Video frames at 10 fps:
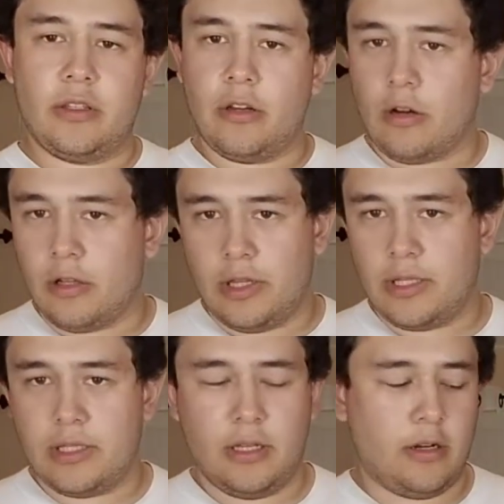early
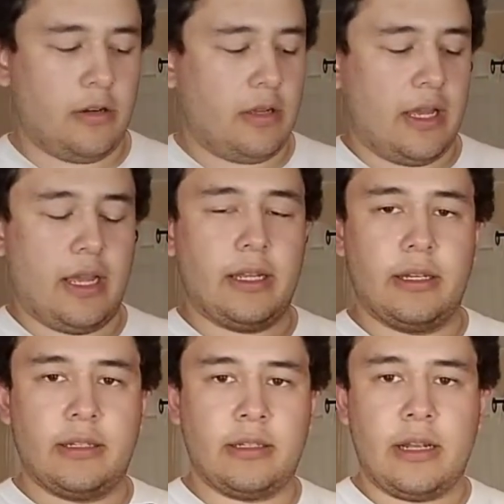this year,
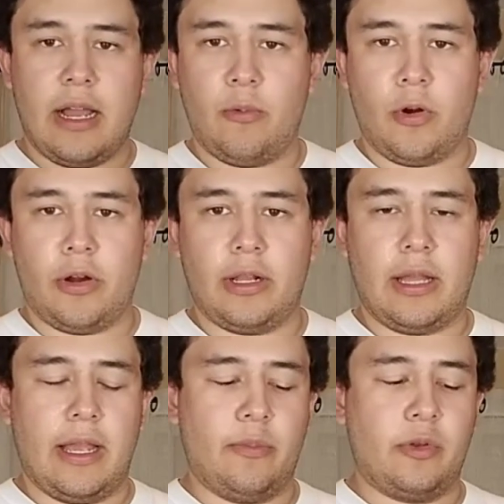and I wear it
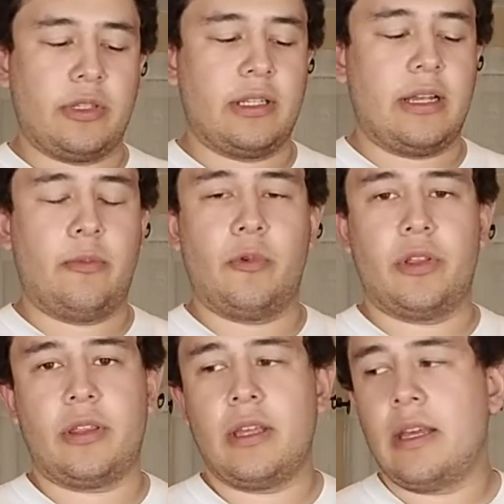like most of the time
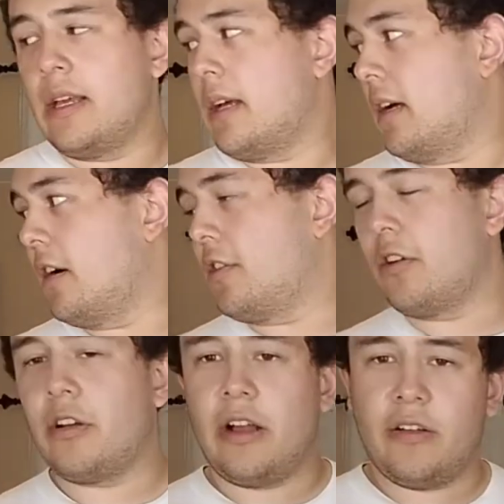with
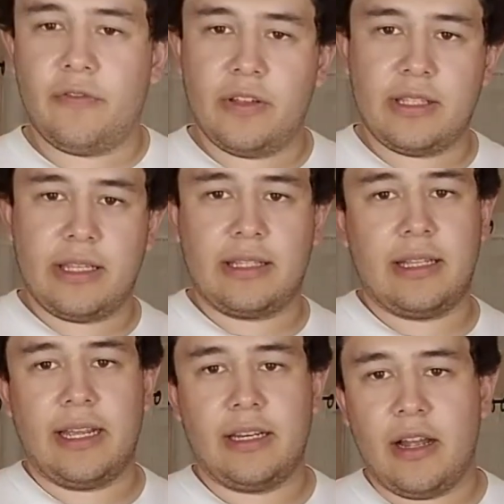other outfits that's
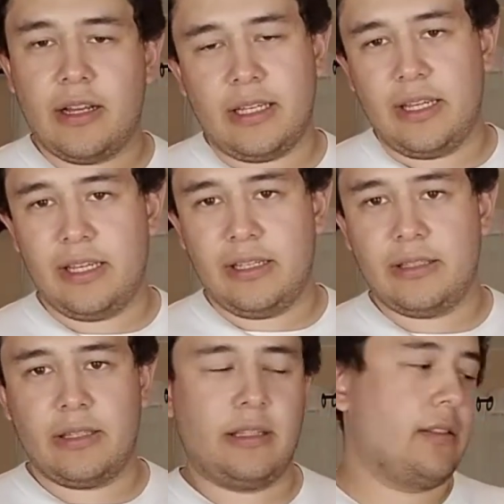like not
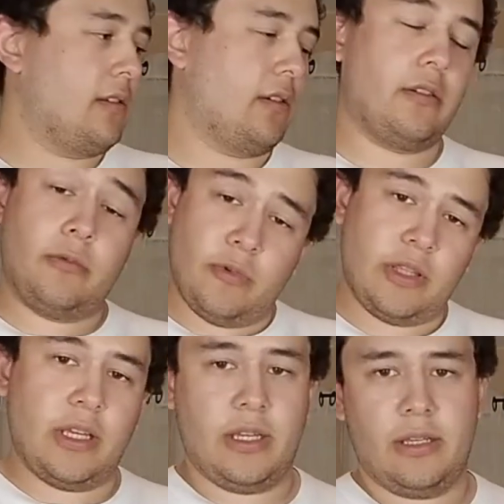Kings, and
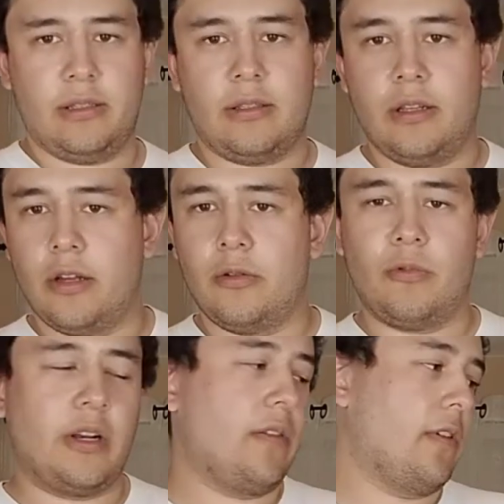with Kings, you know,
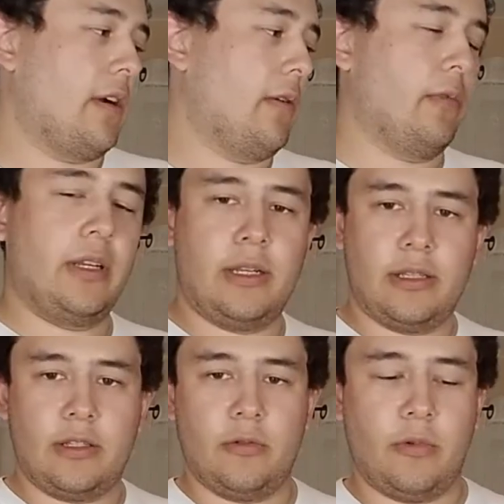whatever I
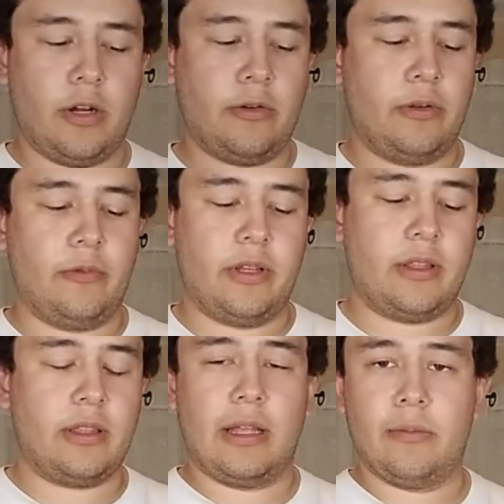needed to wear it
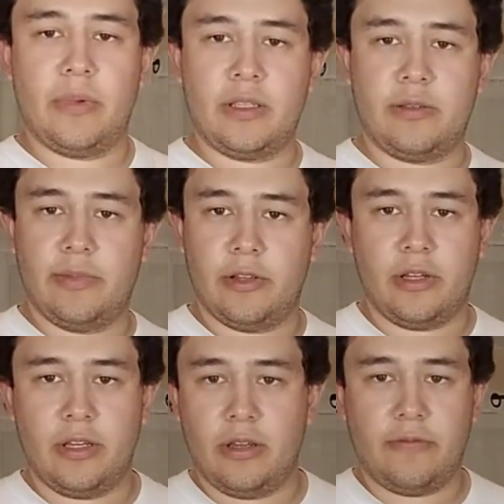with that would make me
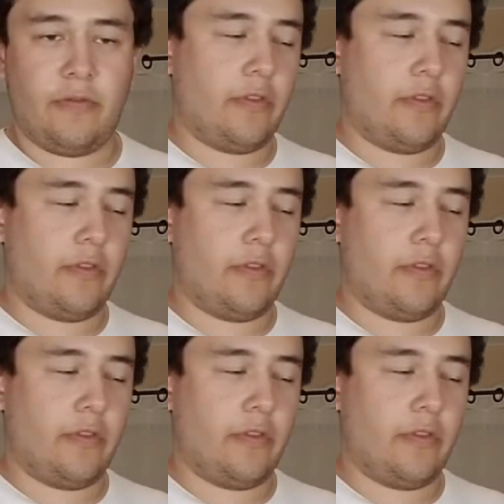look good and